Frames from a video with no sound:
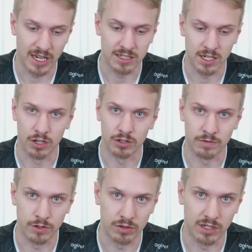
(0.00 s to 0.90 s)
has a lot
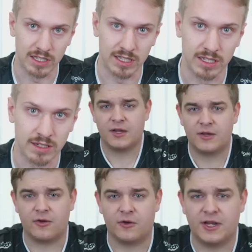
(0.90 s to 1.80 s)
of utility.
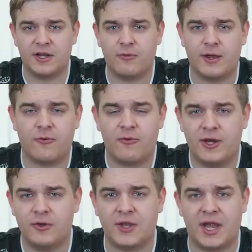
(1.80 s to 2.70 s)
Currently, I
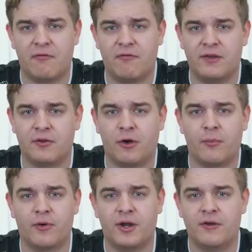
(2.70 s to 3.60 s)
really don't have favorite
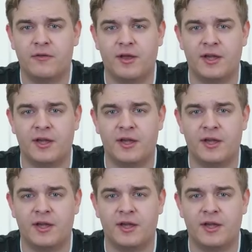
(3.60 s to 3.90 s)
operators.